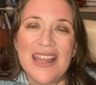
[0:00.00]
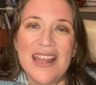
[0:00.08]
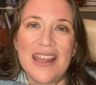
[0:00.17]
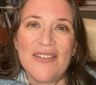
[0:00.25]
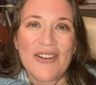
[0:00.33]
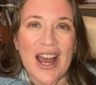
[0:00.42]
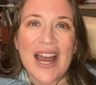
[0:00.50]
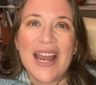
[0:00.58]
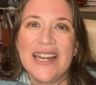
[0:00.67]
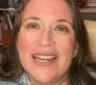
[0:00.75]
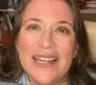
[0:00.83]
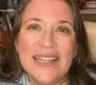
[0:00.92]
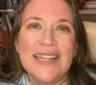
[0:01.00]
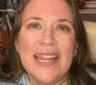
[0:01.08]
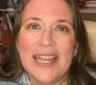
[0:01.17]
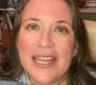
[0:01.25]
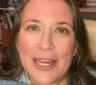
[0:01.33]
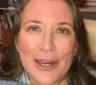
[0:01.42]
if I didn't
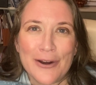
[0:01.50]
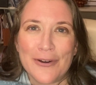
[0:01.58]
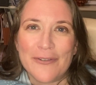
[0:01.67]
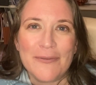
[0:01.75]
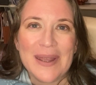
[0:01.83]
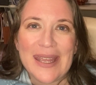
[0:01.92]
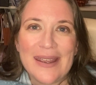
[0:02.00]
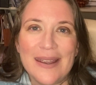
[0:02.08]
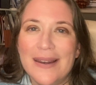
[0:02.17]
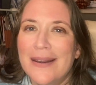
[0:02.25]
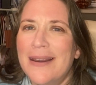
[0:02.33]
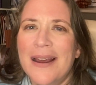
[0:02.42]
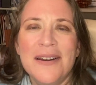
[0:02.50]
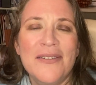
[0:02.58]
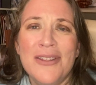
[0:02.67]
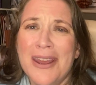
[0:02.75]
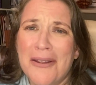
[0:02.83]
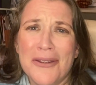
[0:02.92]
take care of me, none
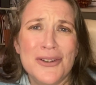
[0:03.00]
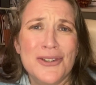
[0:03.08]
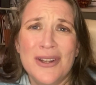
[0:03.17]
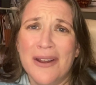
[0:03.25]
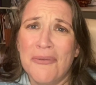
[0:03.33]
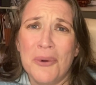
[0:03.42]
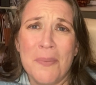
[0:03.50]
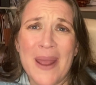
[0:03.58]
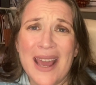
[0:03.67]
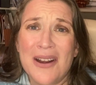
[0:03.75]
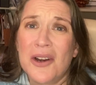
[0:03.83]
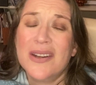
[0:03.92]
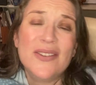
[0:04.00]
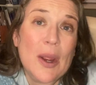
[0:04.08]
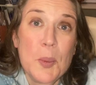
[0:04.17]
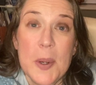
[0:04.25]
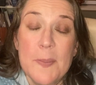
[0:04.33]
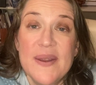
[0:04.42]
of the other stuff would matter because I
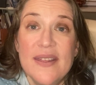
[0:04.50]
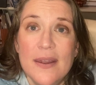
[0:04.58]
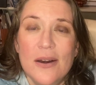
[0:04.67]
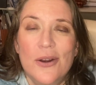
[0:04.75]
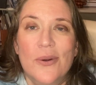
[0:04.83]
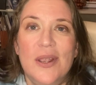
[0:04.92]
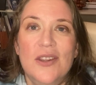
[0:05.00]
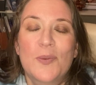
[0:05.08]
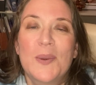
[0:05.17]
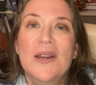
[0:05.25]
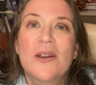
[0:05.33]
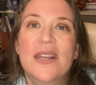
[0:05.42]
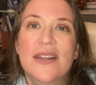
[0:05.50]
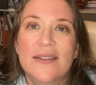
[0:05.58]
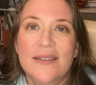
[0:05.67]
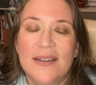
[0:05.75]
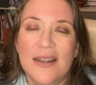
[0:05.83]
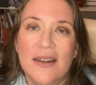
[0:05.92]
wouldn't be there to
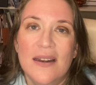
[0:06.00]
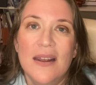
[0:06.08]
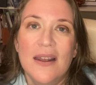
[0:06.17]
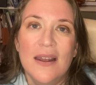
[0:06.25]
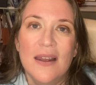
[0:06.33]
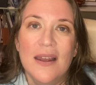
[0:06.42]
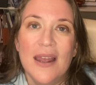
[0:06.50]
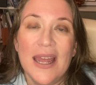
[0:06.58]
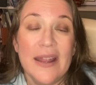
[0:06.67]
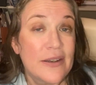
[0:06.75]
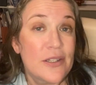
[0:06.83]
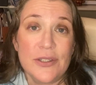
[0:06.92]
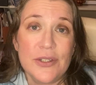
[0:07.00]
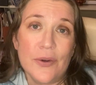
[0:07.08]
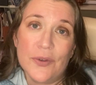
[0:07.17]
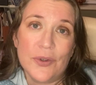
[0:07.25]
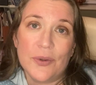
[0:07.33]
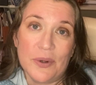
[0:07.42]
experience it. And it's so
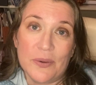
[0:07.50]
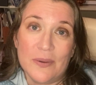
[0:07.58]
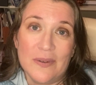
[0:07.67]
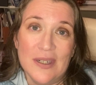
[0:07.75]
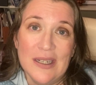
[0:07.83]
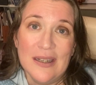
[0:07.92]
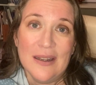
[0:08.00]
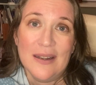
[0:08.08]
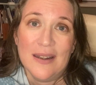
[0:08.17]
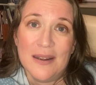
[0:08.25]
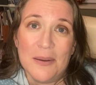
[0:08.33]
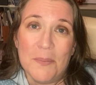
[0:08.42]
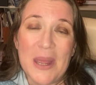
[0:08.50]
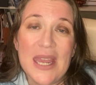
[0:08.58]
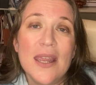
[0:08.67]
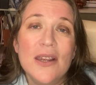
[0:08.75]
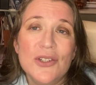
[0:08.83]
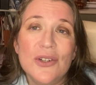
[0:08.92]
true.
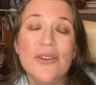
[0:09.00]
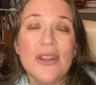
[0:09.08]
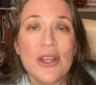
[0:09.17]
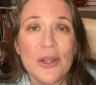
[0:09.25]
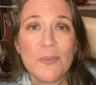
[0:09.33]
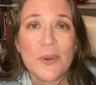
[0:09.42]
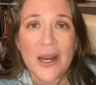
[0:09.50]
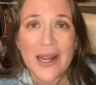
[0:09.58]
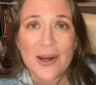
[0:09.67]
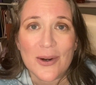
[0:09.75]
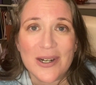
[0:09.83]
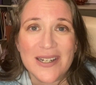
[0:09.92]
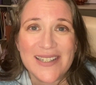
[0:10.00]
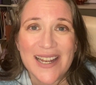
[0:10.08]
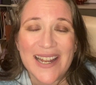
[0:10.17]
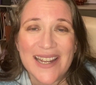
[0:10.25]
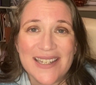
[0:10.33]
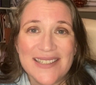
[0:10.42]
Making sure that you
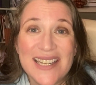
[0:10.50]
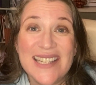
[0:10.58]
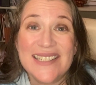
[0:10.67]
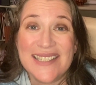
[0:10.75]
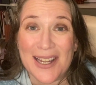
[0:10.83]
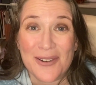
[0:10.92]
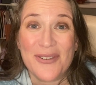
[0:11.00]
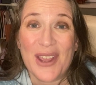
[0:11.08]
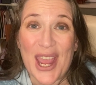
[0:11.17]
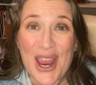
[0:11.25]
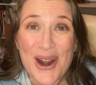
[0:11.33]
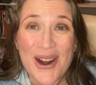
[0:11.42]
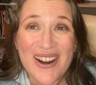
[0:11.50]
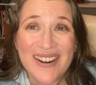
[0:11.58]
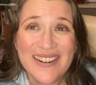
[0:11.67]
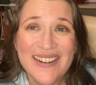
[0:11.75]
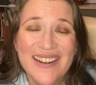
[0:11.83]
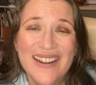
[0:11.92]
prioritize self care
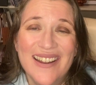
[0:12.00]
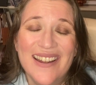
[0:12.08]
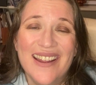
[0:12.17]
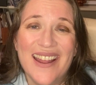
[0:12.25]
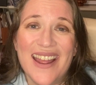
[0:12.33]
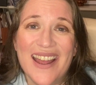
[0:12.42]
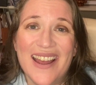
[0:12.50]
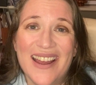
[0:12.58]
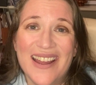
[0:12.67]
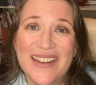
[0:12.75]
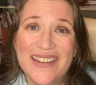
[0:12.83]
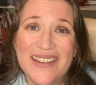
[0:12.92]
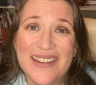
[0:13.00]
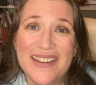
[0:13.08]
and